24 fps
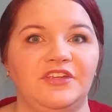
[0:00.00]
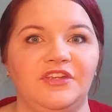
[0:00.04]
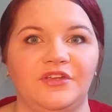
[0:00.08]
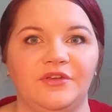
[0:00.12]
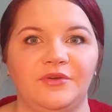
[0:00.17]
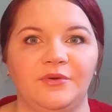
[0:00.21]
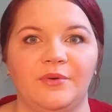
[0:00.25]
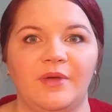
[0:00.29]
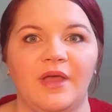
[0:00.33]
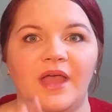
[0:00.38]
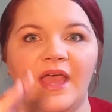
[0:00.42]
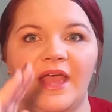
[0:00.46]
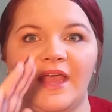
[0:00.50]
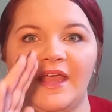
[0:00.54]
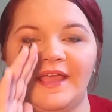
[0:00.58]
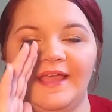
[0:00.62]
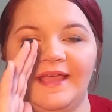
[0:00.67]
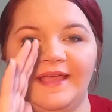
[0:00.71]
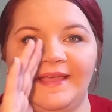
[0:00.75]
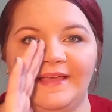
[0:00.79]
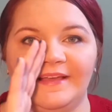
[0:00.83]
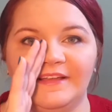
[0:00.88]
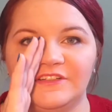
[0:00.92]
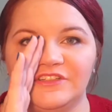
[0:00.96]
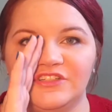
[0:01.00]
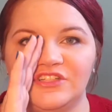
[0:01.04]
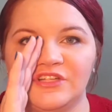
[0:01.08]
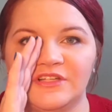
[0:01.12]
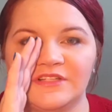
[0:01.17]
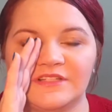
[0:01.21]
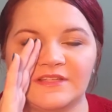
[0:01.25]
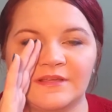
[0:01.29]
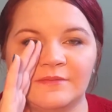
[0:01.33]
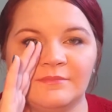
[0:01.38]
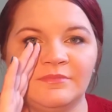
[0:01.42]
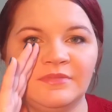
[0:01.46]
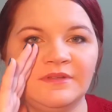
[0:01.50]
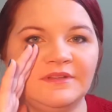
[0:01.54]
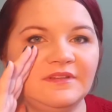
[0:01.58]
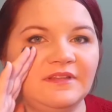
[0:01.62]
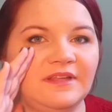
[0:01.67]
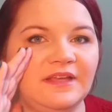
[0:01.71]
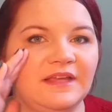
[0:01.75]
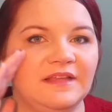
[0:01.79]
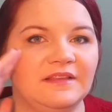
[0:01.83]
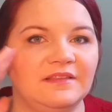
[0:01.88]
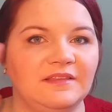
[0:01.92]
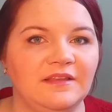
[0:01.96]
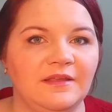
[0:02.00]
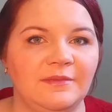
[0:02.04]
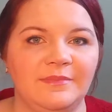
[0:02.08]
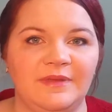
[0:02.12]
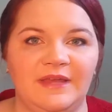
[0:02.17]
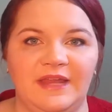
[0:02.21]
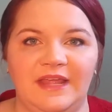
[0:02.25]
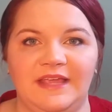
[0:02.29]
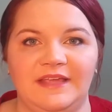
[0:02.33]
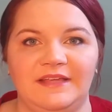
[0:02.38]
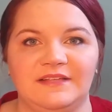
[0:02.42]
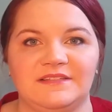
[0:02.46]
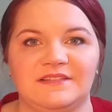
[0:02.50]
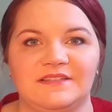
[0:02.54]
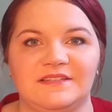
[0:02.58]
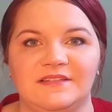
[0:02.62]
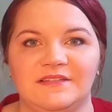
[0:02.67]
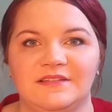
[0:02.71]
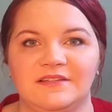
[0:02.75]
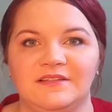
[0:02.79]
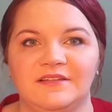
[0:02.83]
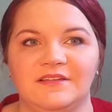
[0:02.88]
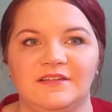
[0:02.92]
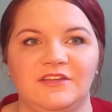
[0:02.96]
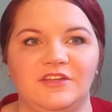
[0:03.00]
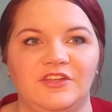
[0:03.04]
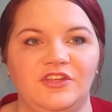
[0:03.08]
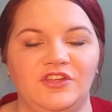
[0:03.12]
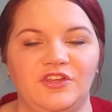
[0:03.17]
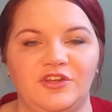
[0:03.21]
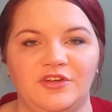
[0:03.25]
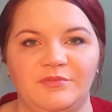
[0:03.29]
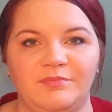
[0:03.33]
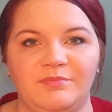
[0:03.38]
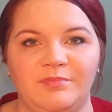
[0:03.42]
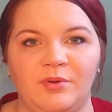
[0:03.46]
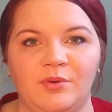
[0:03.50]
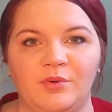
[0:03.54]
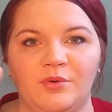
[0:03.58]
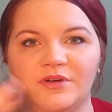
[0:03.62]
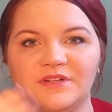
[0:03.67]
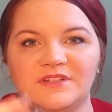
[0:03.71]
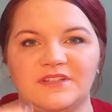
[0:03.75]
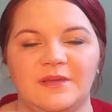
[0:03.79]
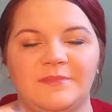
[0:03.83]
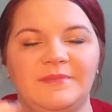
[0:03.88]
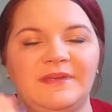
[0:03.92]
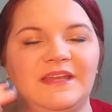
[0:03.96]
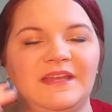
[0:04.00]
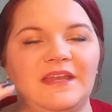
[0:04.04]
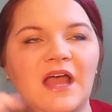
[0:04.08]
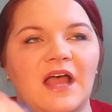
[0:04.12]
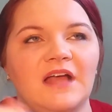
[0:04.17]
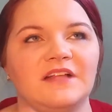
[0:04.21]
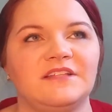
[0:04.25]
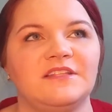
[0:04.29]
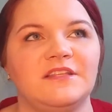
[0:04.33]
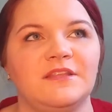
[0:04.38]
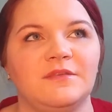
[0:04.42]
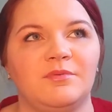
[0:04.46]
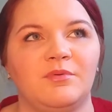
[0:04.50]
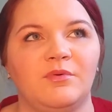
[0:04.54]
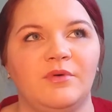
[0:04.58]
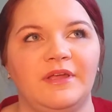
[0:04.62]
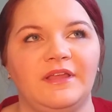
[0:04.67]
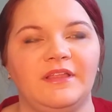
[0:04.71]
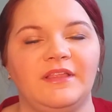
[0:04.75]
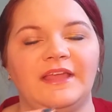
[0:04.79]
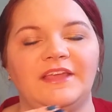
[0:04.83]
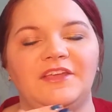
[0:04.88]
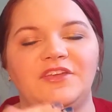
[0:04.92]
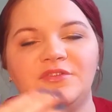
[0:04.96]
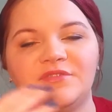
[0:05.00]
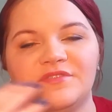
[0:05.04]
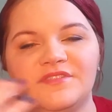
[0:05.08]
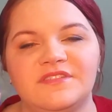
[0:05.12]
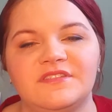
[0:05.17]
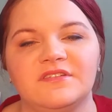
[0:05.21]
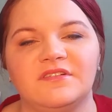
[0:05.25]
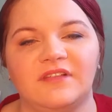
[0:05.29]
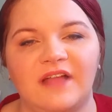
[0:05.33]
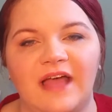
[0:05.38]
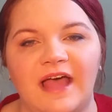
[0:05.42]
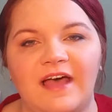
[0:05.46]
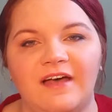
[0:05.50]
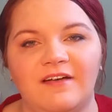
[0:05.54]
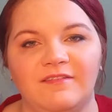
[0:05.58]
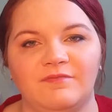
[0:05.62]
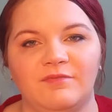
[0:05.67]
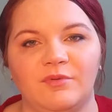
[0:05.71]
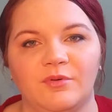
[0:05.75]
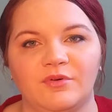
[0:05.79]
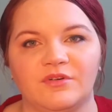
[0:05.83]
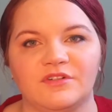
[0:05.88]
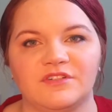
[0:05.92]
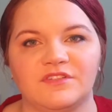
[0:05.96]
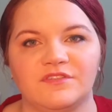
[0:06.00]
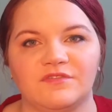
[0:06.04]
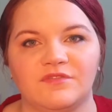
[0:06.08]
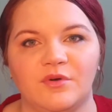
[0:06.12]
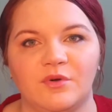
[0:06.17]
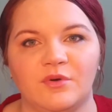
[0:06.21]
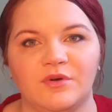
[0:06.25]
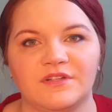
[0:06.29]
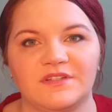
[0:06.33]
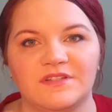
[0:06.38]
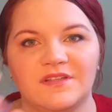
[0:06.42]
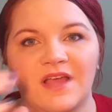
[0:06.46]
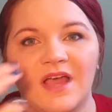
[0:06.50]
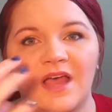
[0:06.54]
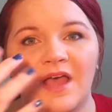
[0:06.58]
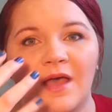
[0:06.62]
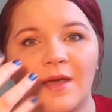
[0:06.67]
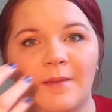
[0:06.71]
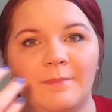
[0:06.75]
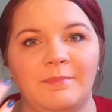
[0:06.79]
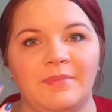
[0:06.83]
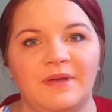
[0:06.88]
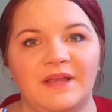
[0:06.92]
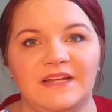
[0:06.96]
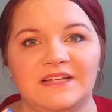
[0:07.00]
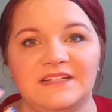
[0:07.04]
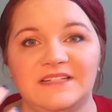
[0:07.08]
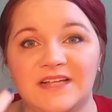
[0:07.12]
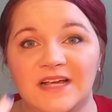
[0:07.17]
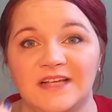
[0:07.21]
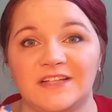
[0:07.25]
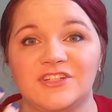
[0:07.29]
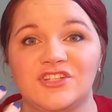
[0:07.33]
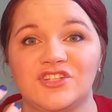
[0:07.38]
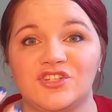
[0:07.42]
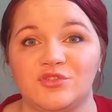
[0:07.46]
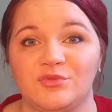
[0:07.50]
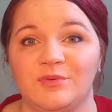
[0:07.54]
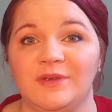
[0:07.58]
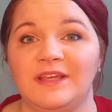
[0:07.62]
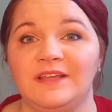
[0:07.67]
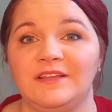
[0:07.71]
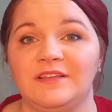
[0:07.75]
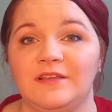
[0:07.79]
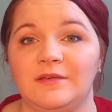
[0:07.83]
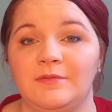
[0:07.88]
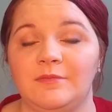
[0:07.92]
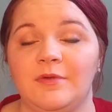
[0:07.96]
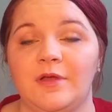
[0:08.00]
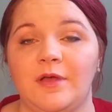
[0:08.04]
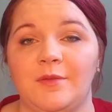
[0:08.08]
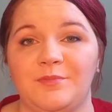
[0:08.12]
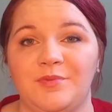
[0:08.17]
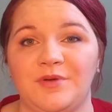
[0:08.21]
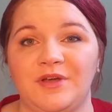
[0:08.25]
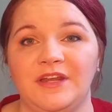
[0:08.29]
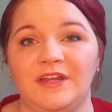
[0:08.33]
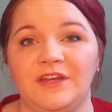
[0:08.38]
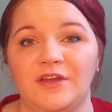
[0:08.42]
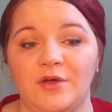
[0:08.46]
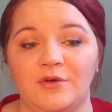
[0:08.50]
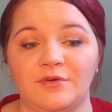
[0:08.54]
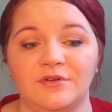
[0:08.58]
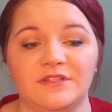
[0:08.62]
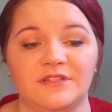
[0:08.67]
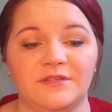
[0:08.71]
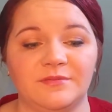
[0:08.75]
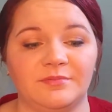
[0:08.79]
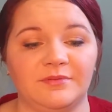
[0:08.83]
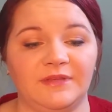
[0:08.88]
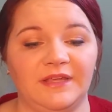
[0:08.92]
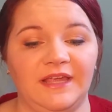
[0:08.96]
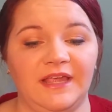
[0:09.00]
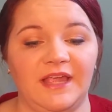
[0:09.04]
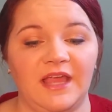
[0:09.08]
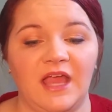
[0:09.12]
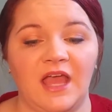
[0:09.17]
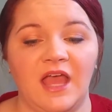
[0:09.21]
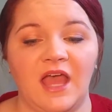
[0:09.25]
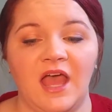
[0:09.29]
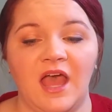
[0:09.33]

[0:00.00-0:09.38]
you, it just completely eliminates your pores. I mean, not to the point, like you still have pores, of course, but it does shrink them pretty noticeably.